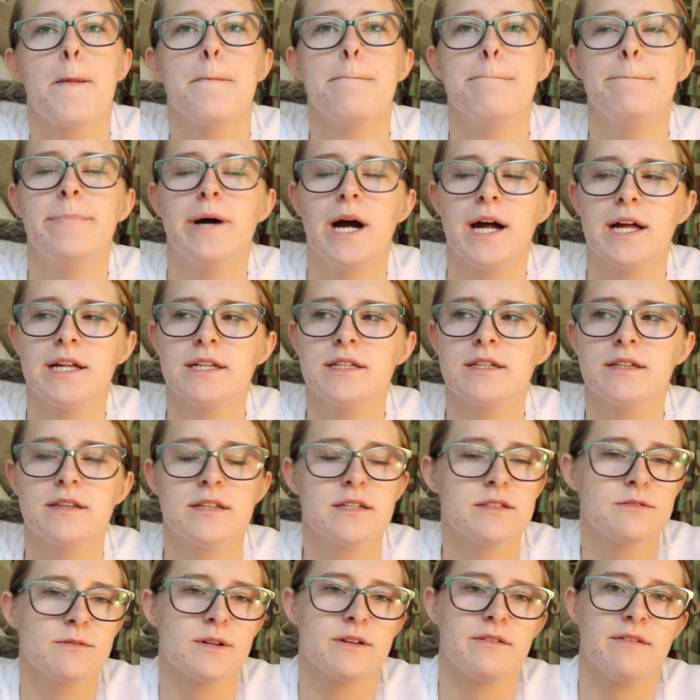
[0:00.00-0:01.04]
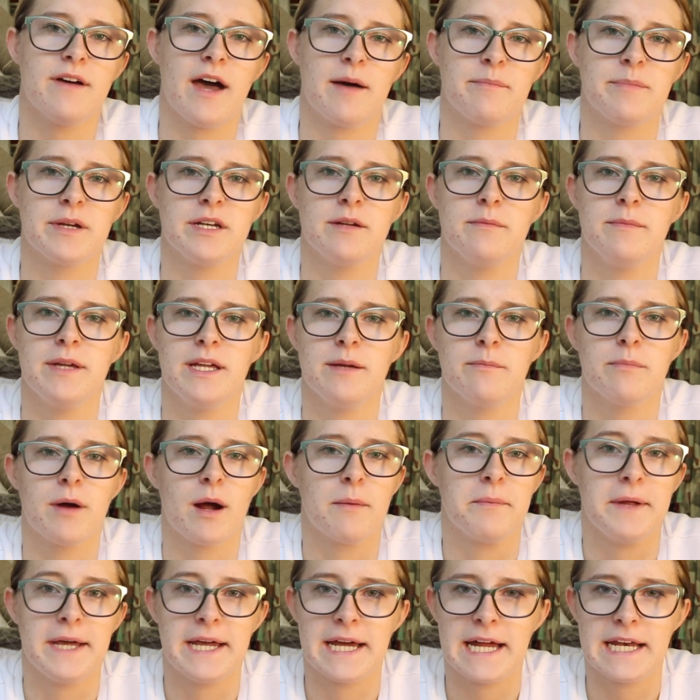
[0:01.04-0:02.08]
But this would have happened to me
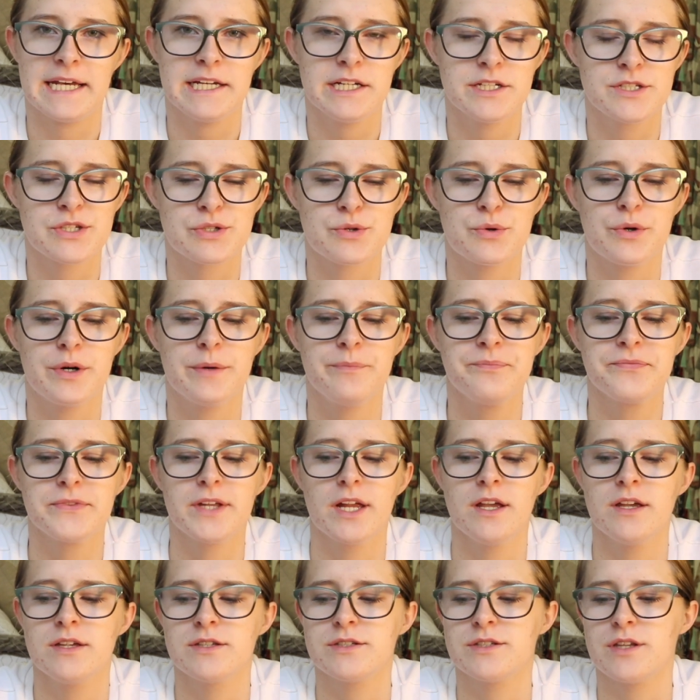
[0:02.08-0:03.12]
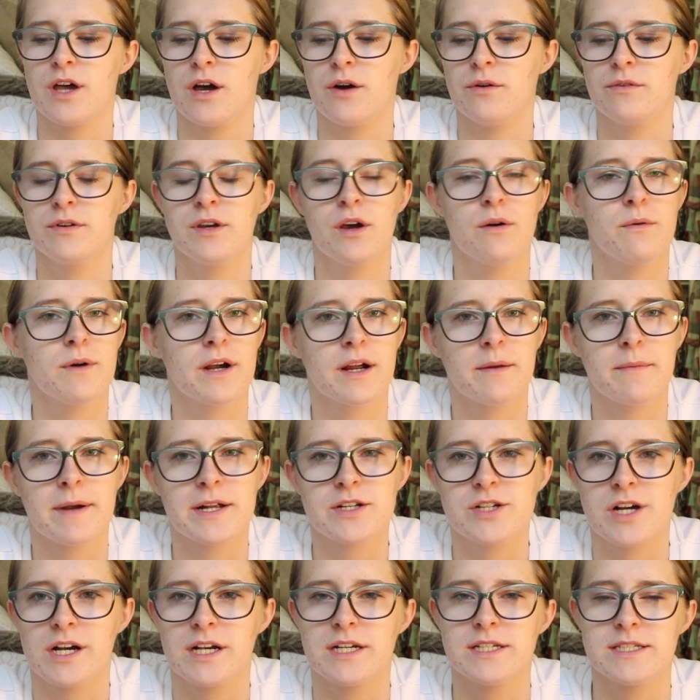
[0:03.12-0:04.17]
probably at any school. So nowhere am
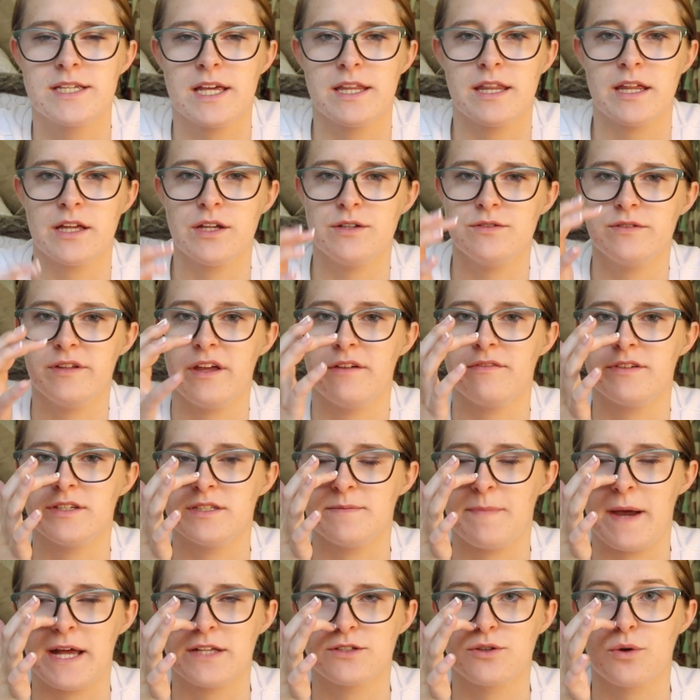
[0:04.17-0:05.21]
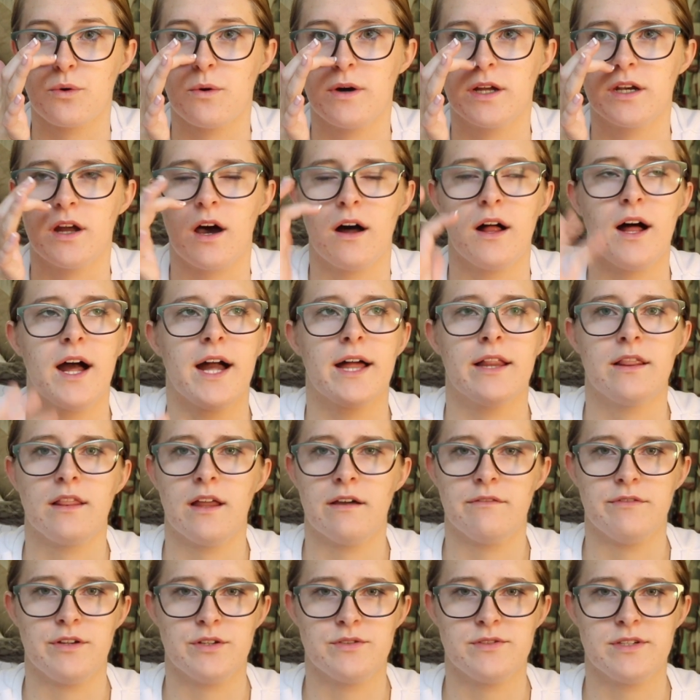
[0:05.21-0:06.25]
I trying to say that UCF is a bad school at all. I
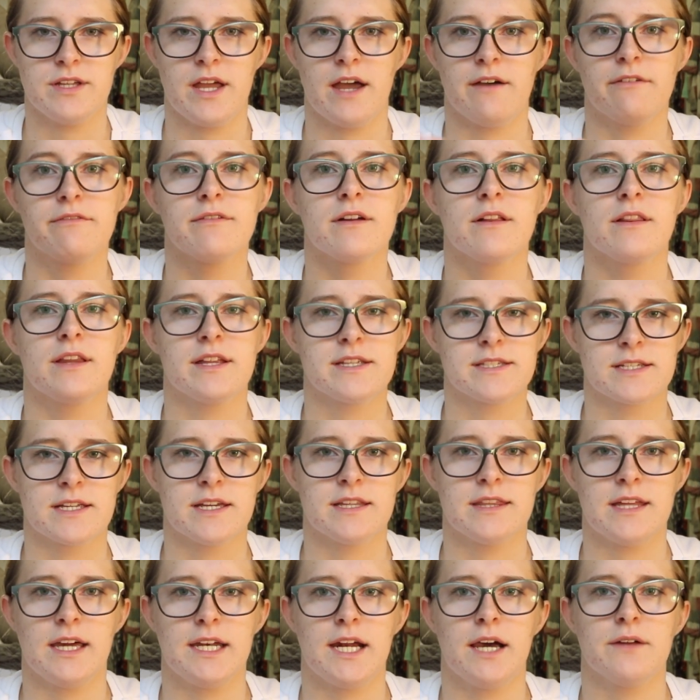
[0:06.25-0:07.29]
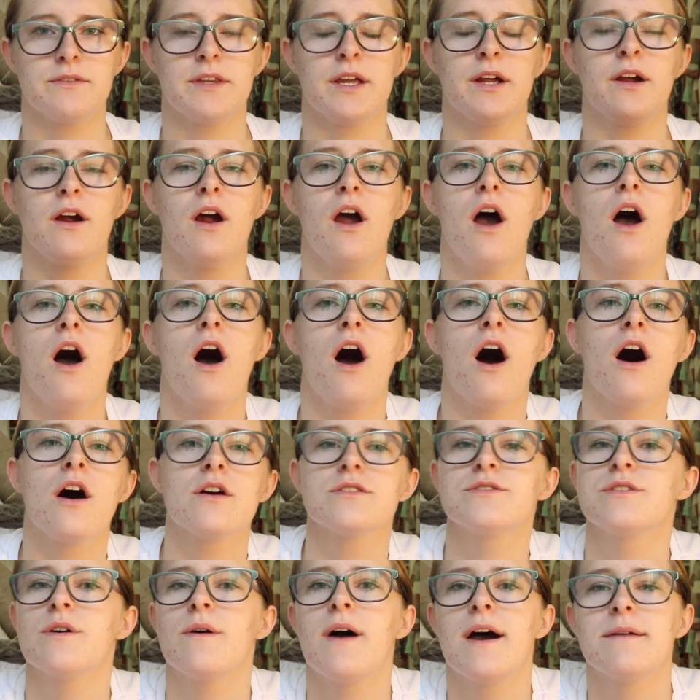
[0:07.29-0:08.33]
love UCF. Let's get that out there.
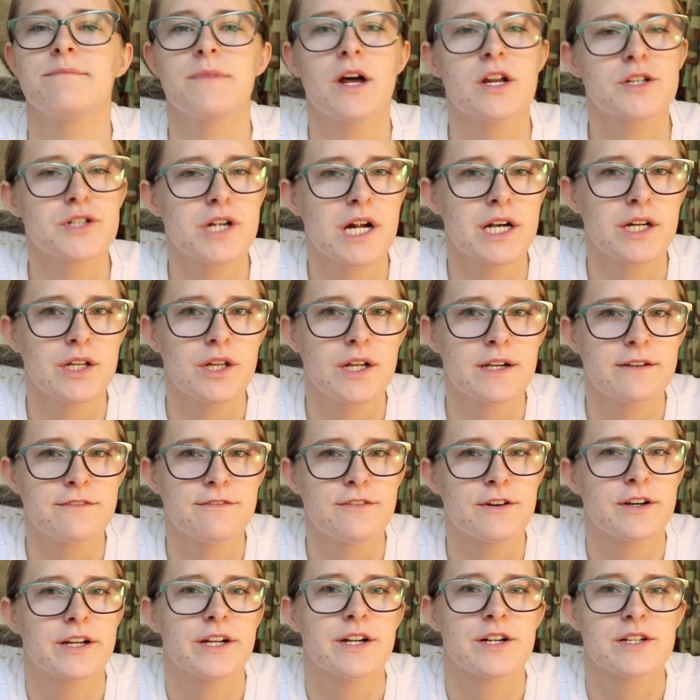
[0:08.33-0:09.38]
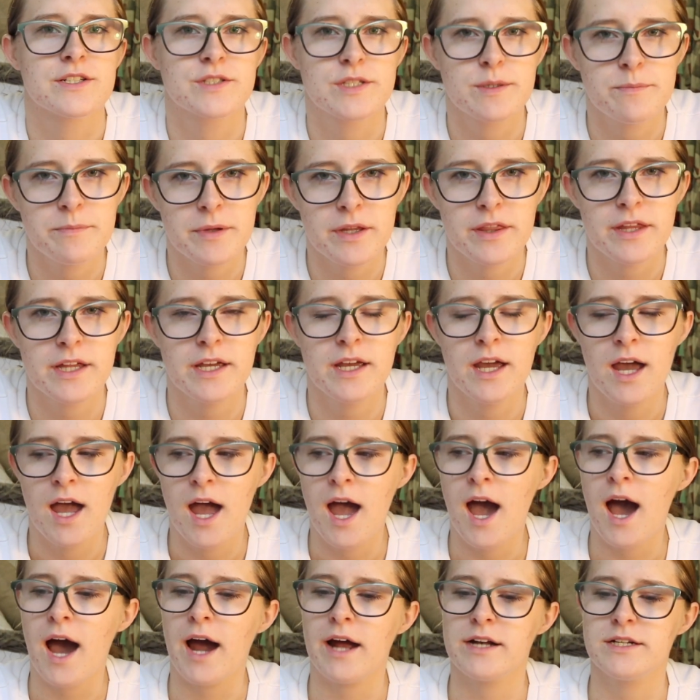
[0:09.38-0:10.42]
Also, I'm not trying to look for your sympathy.
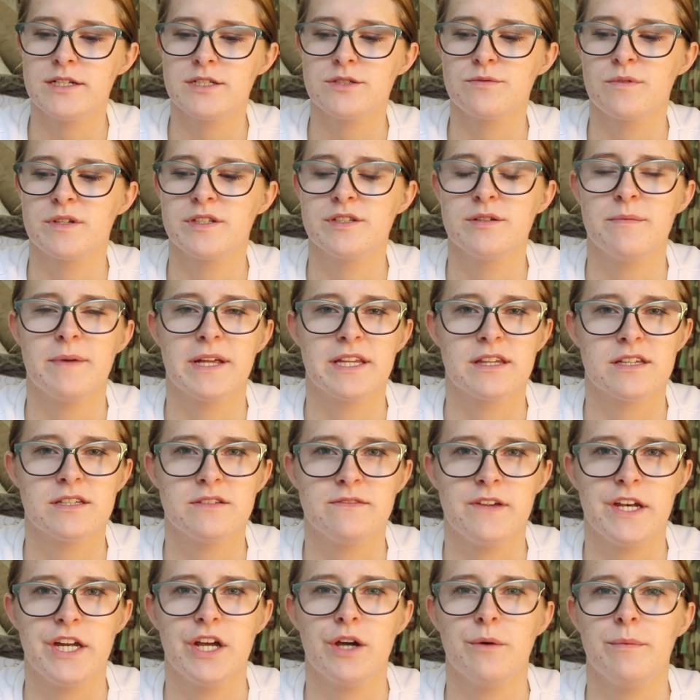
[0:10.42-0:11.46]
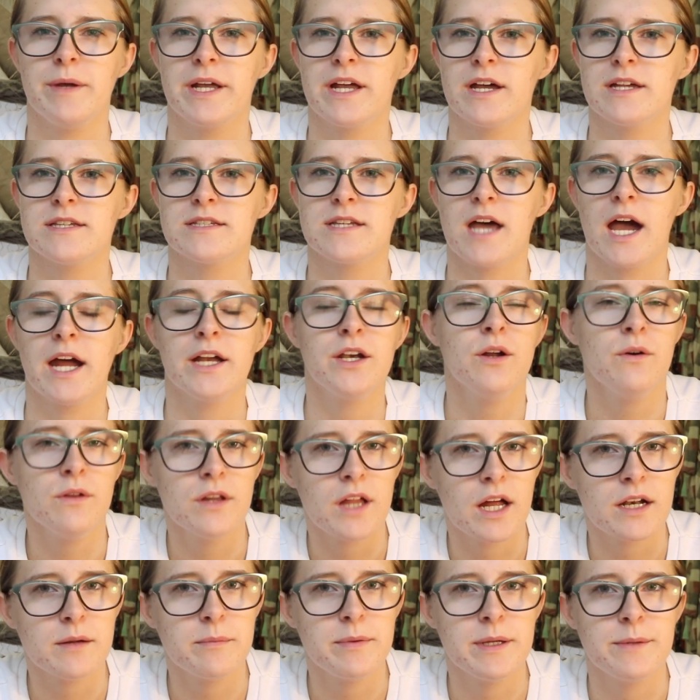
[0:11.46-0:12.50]
I just want to make this video because I know a
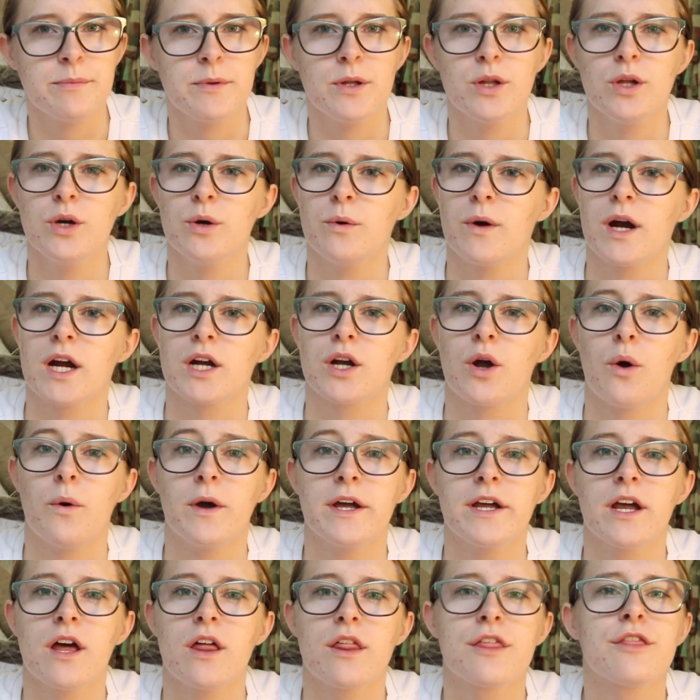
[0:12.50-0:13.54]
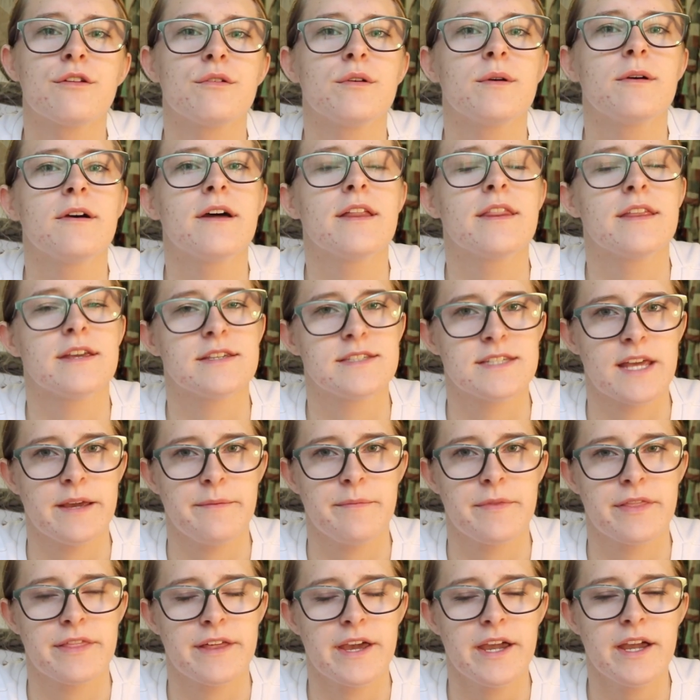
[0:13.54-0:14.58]
lot of people who are going through the
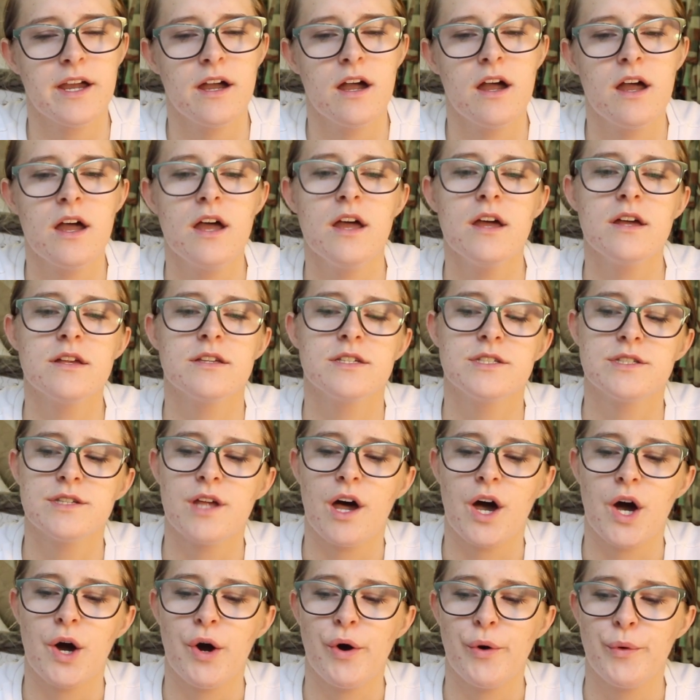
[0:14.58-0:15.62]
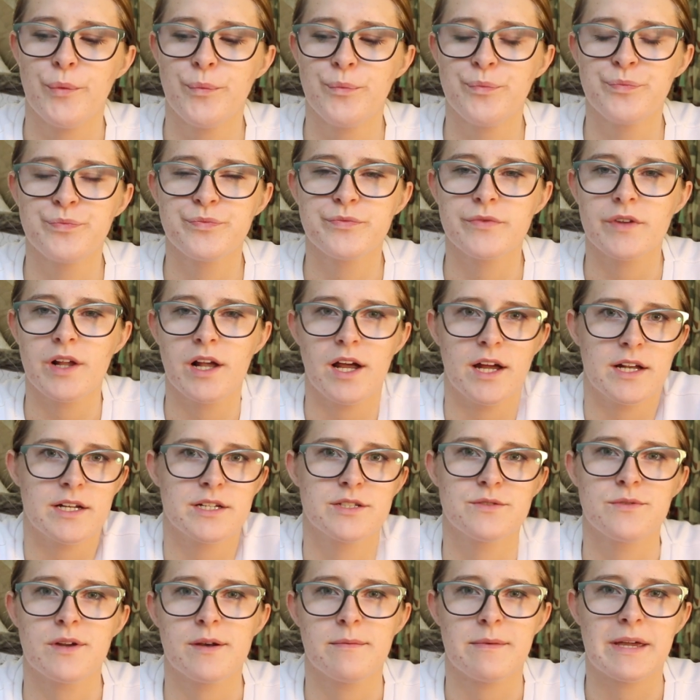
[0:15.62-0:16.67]
same thing. So I
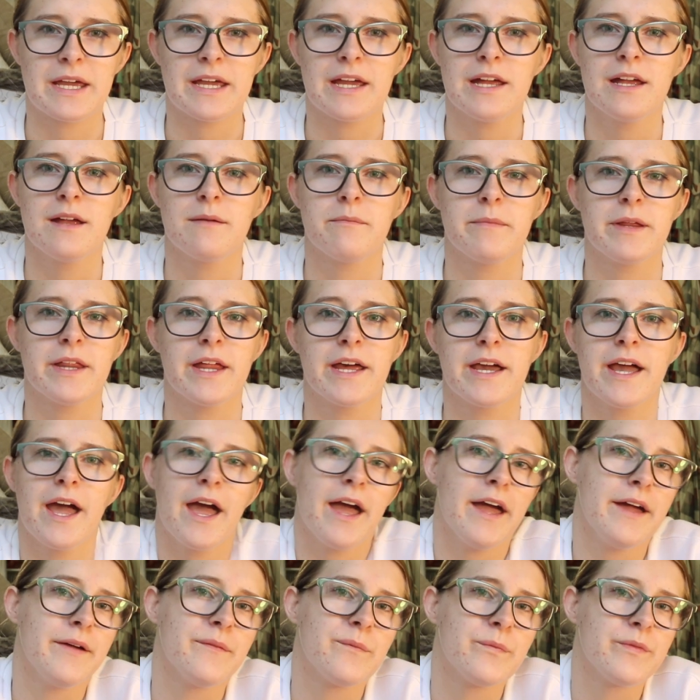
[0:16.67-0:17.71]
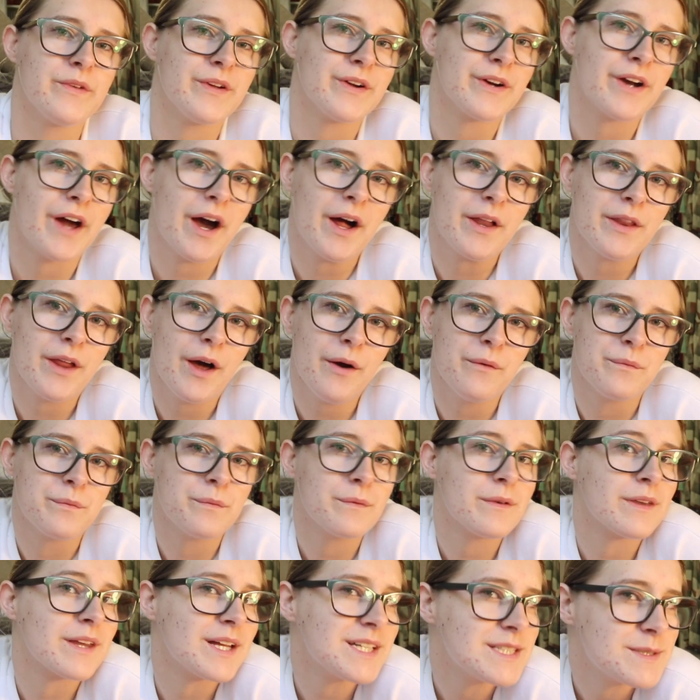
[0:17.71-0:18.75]
just want to make it and be like, hey, you're not
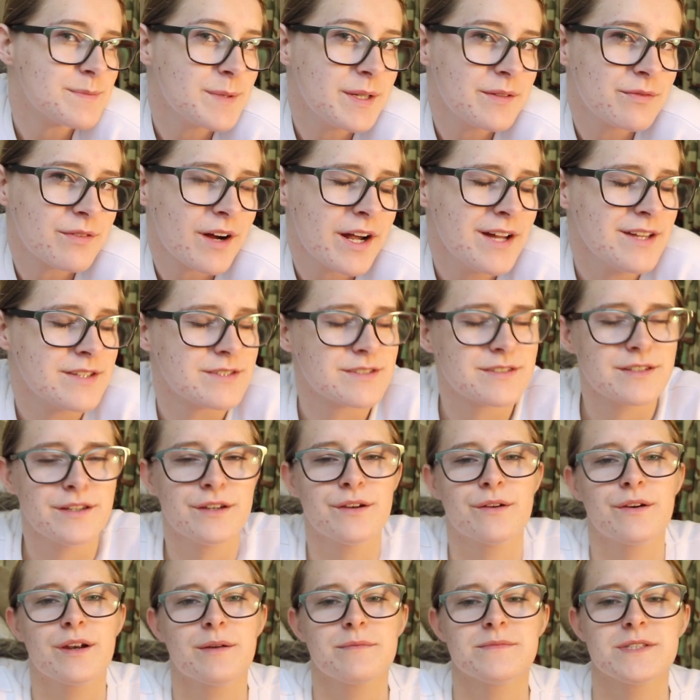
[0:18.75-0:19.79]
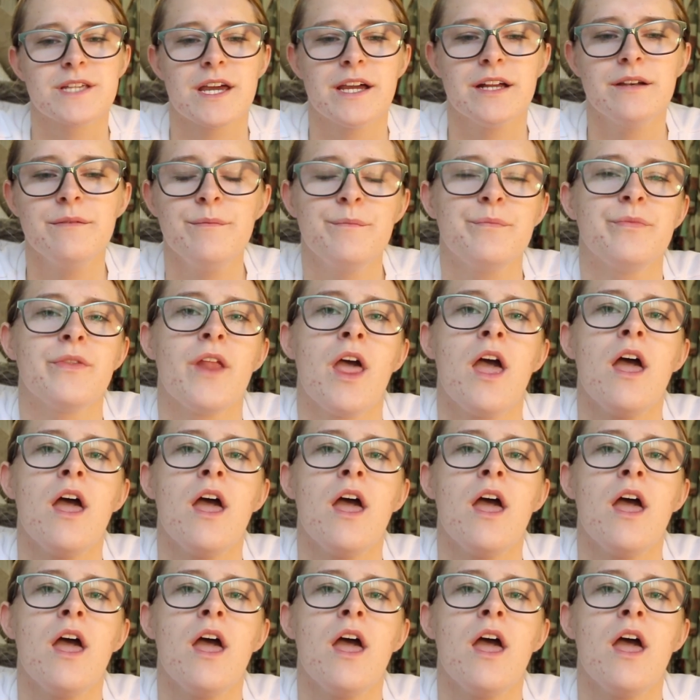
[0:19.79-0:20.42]
alone. Let's be friends. You know what I'm saying?